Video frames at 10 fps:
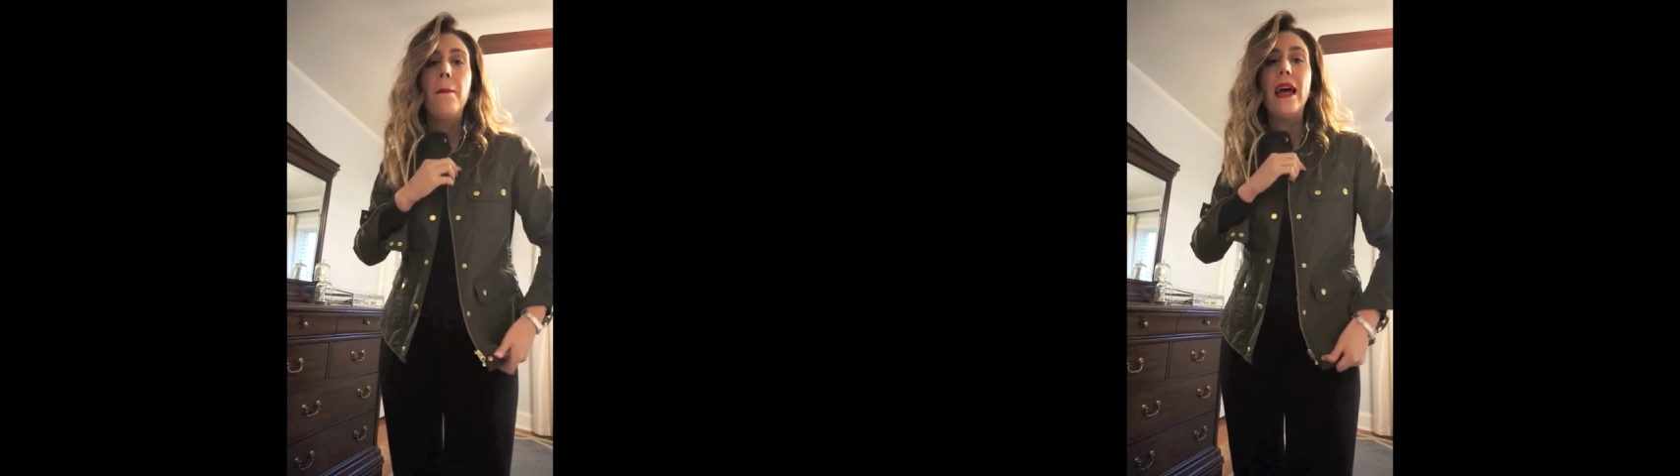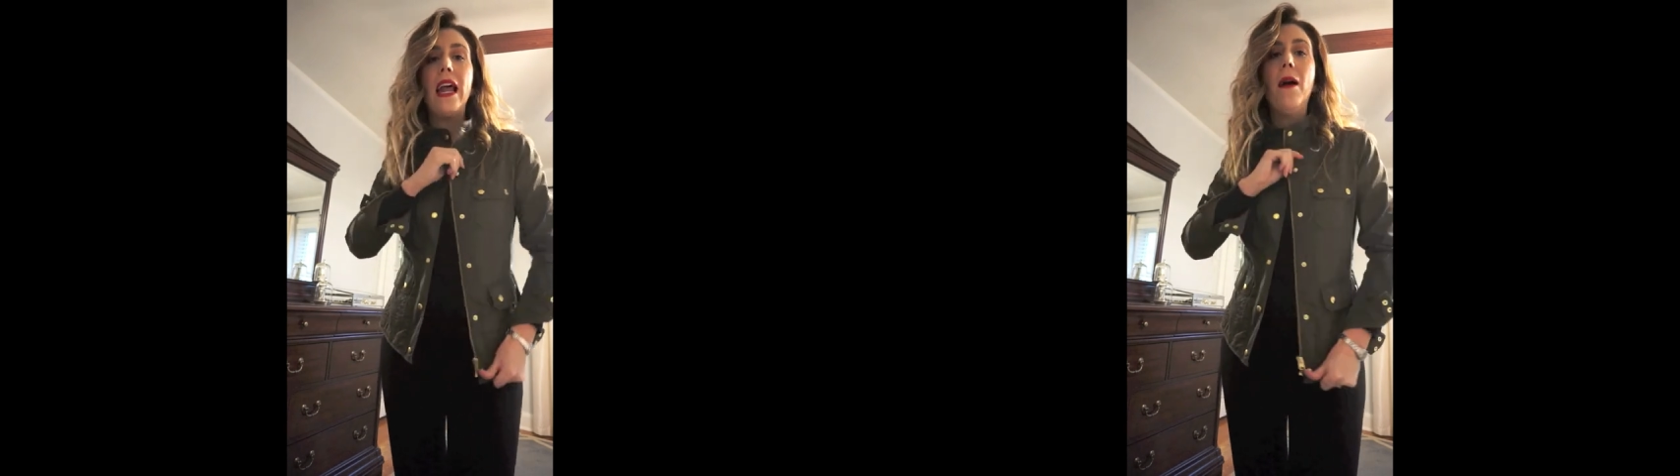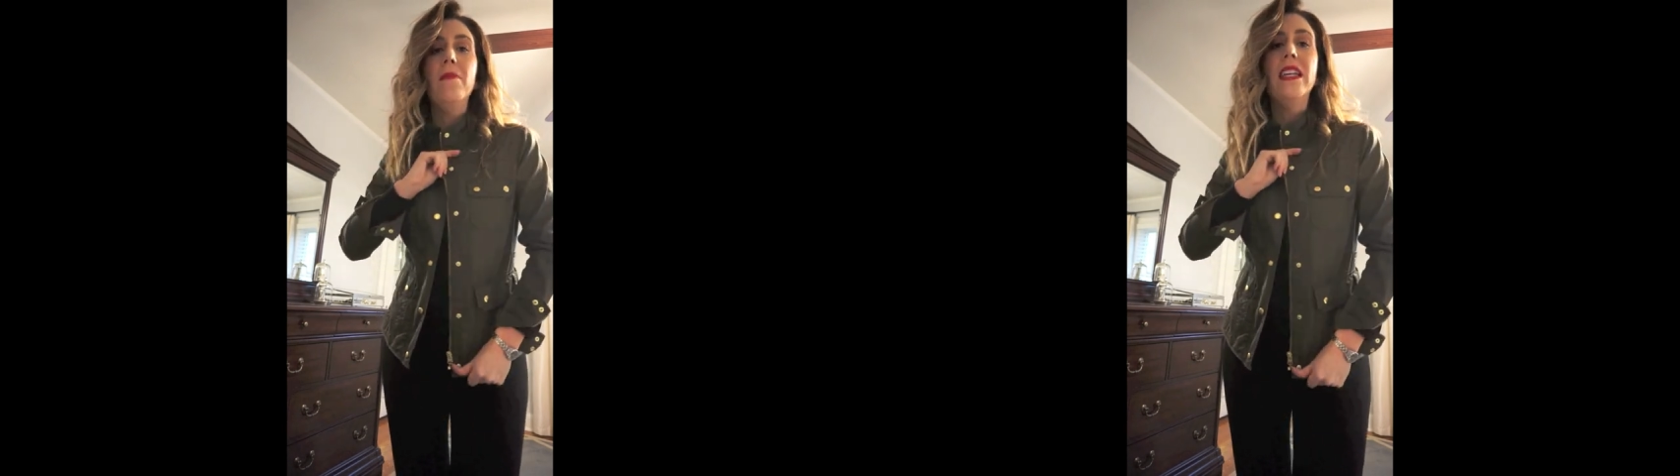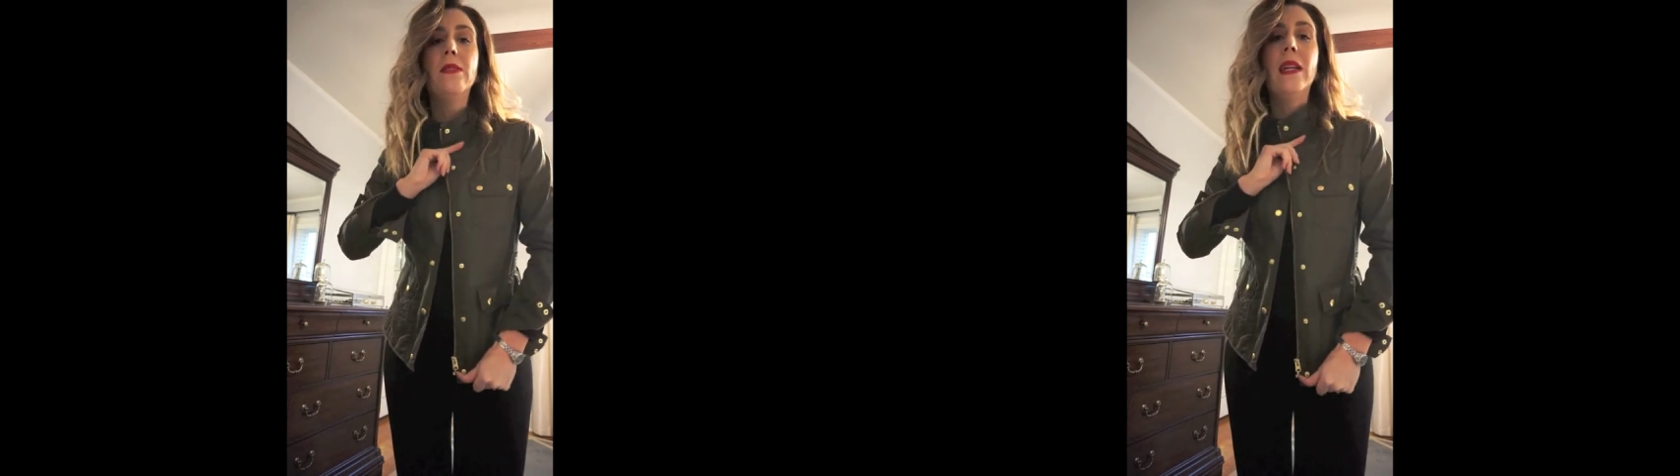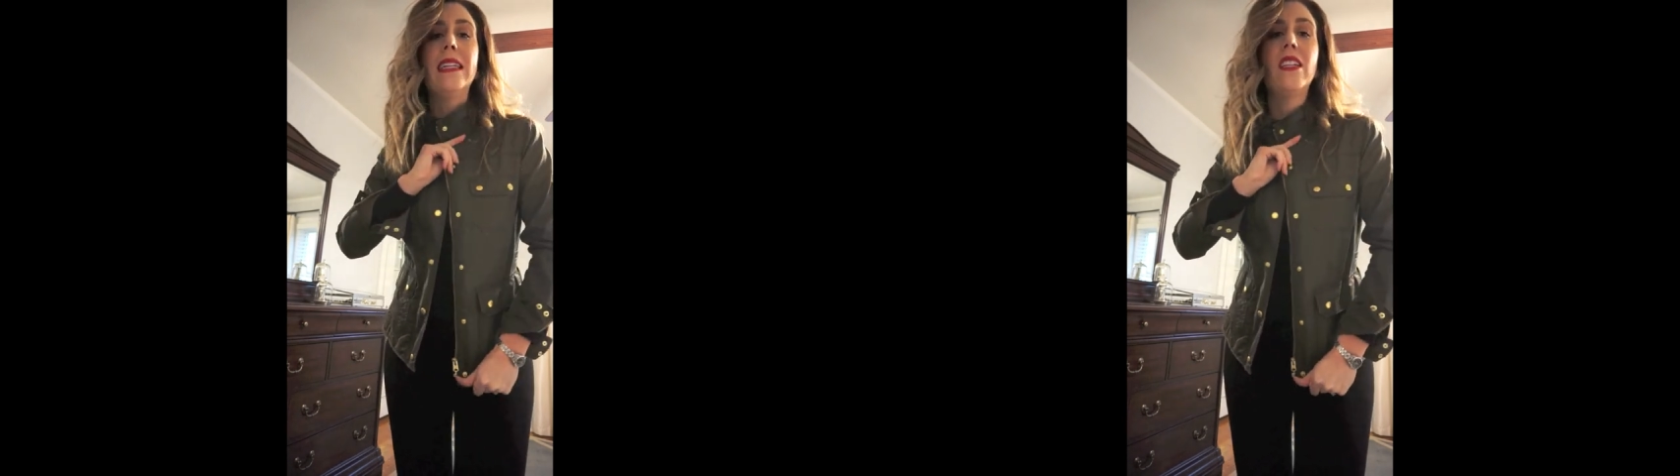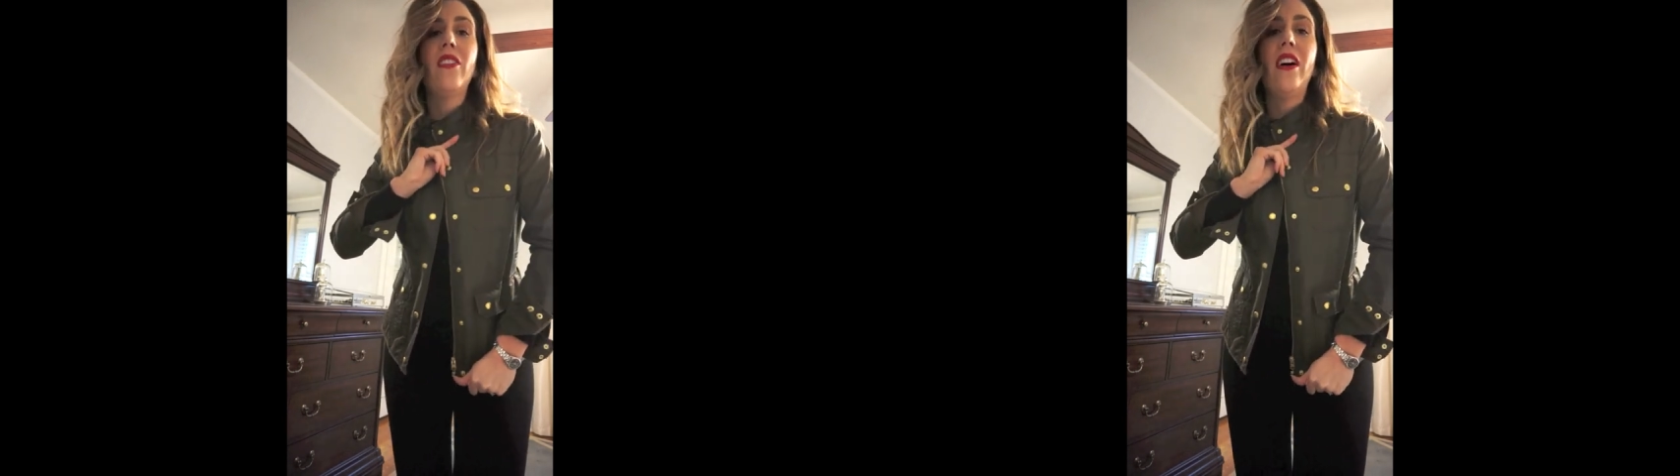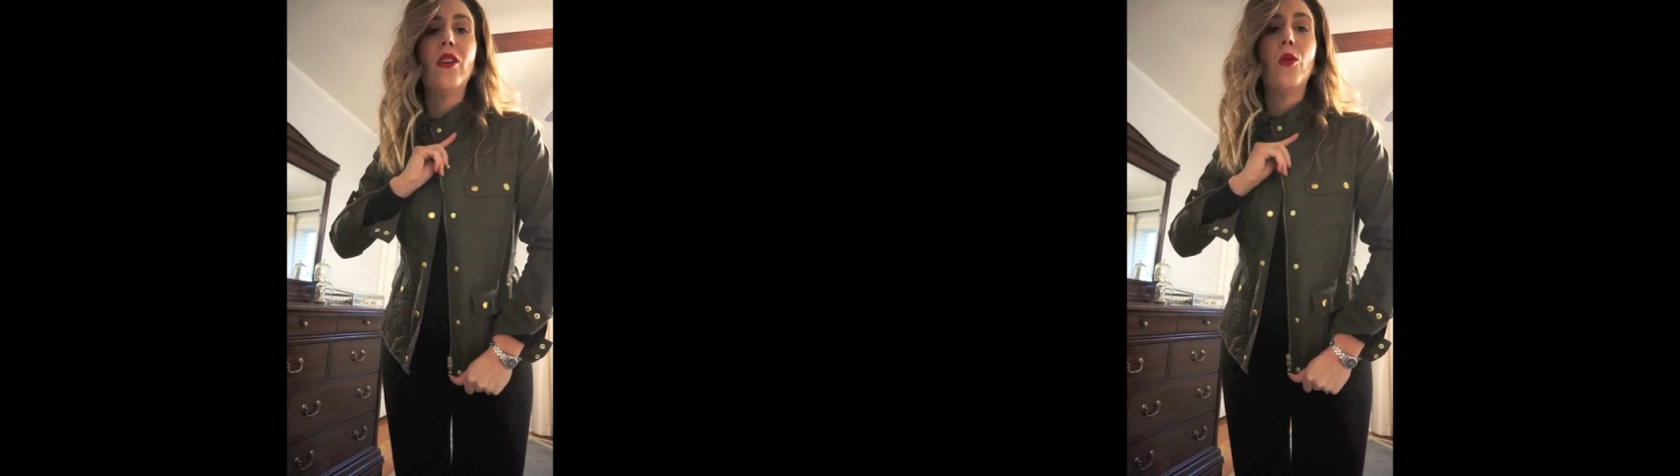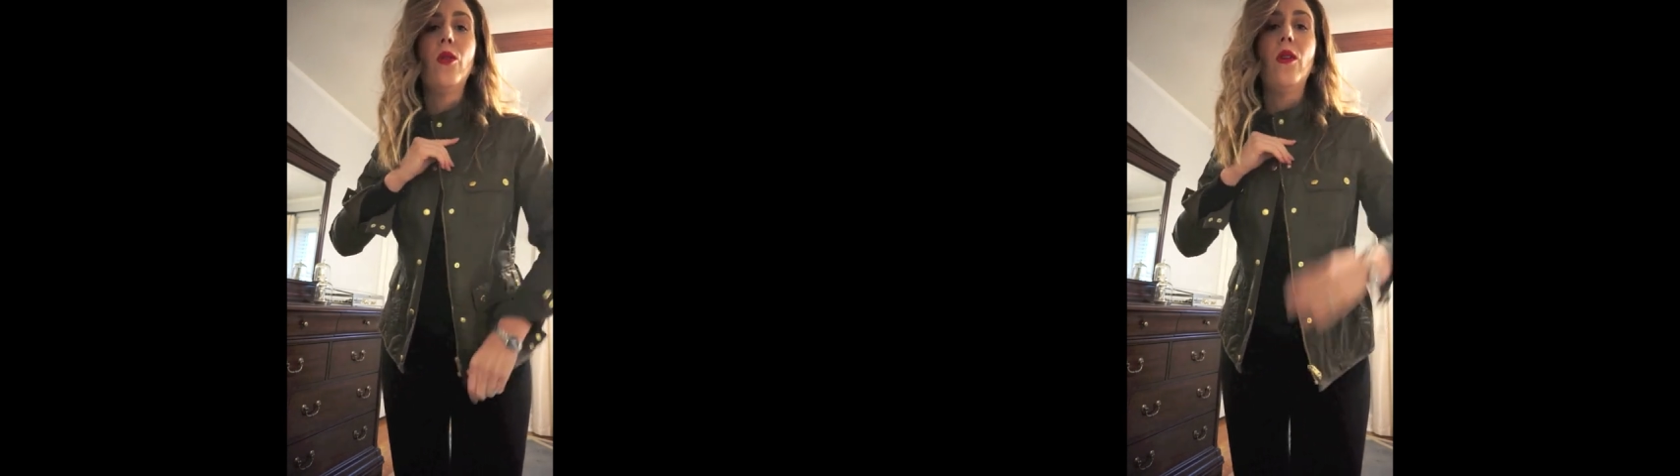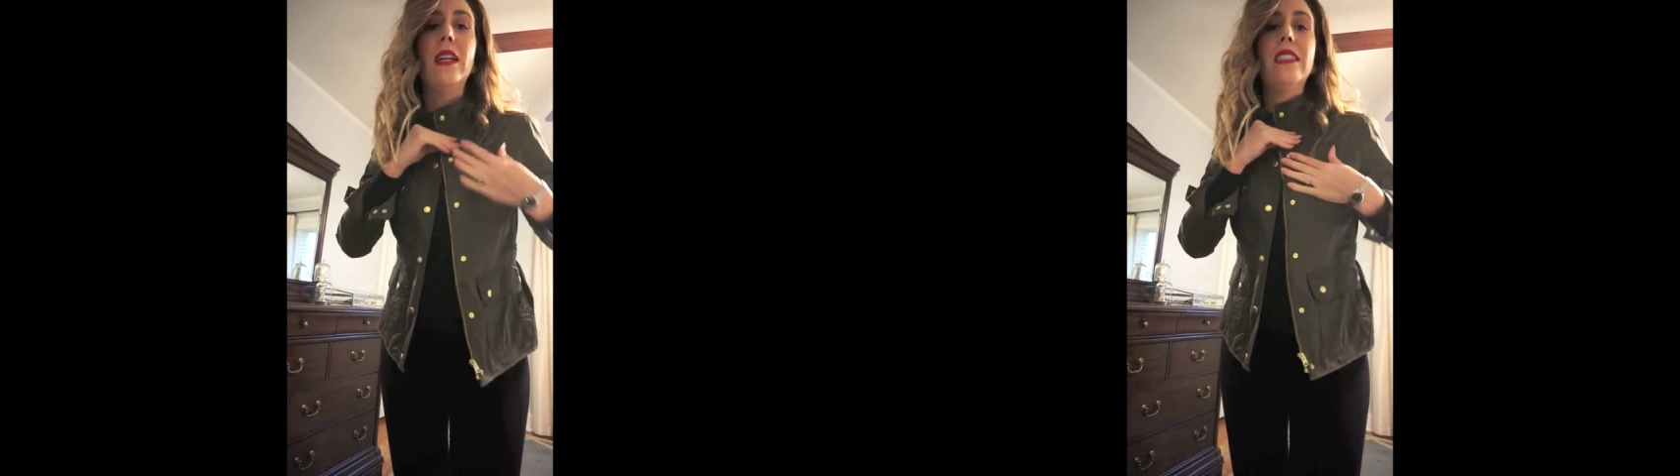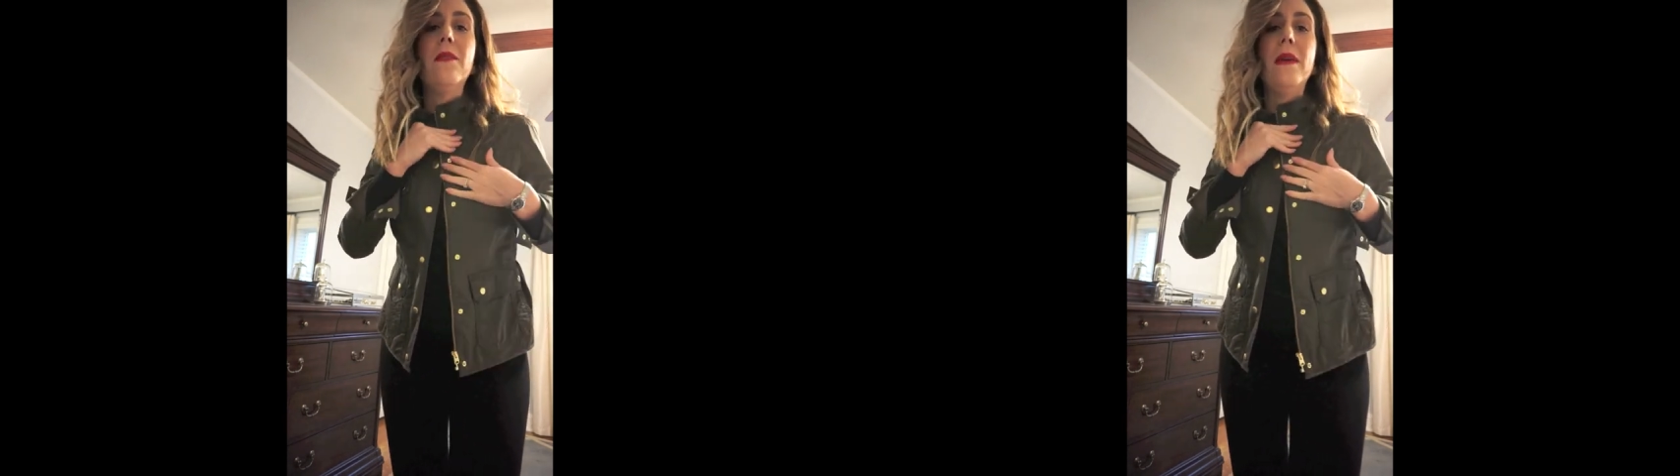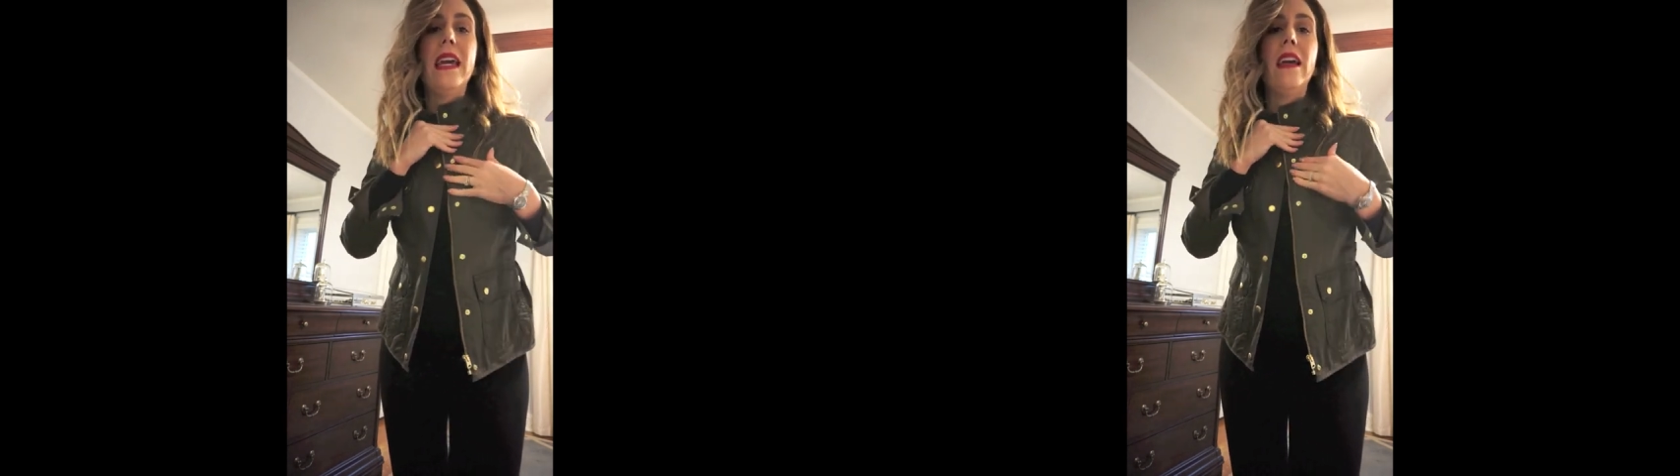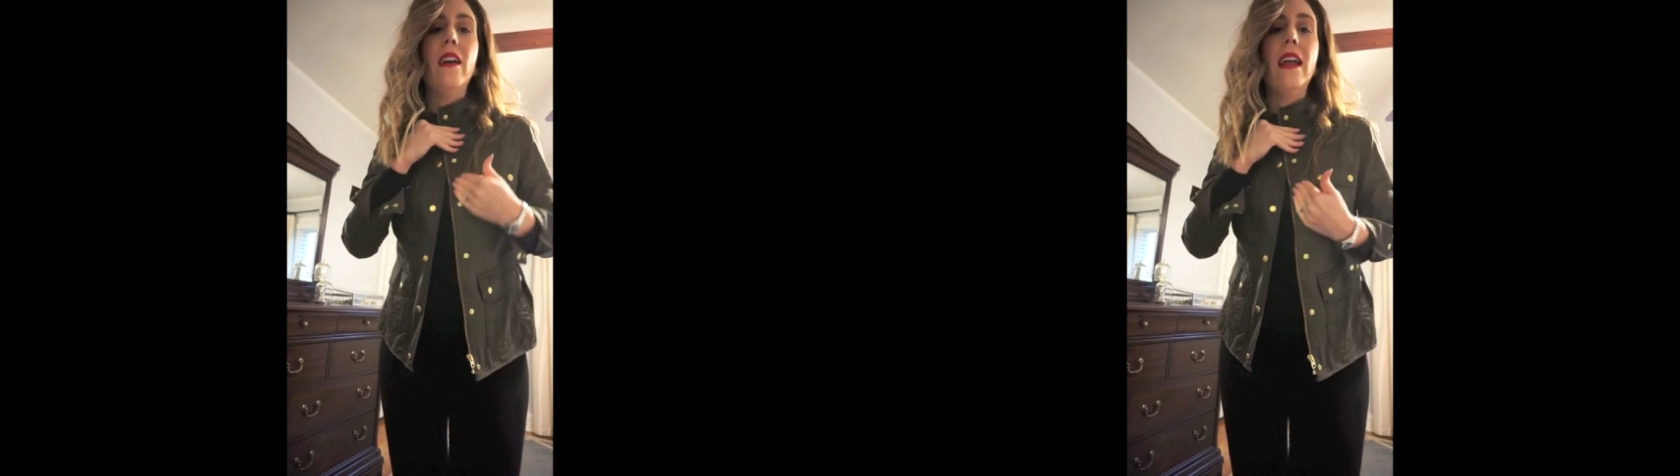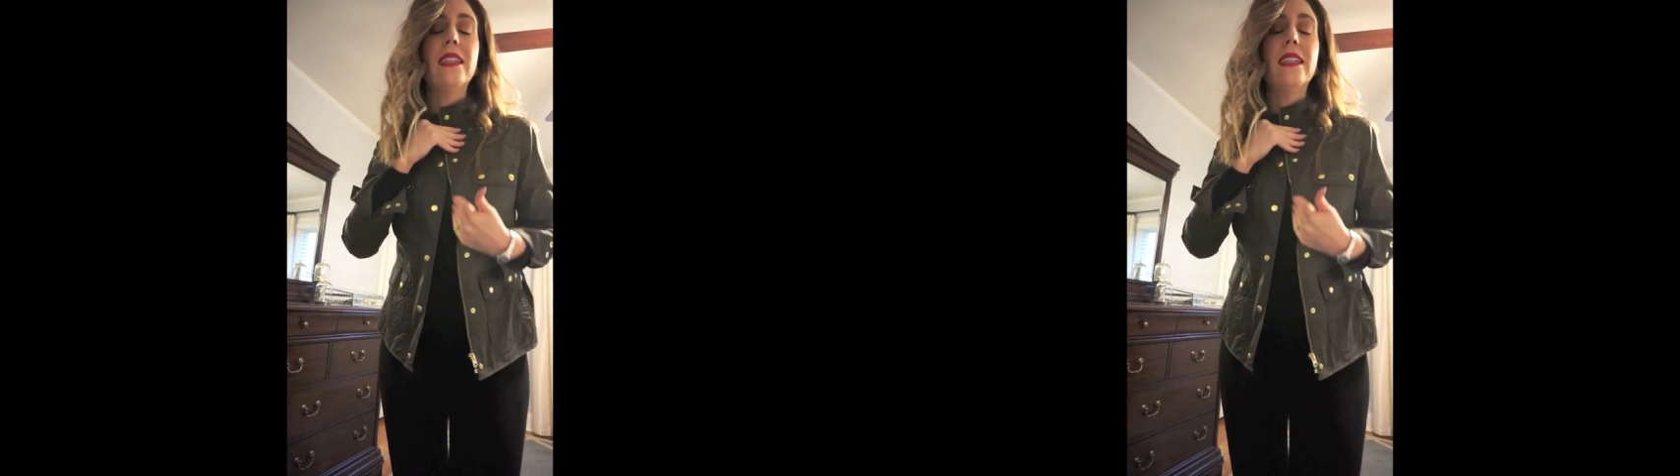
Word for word: But um, this one has a lot going on to me.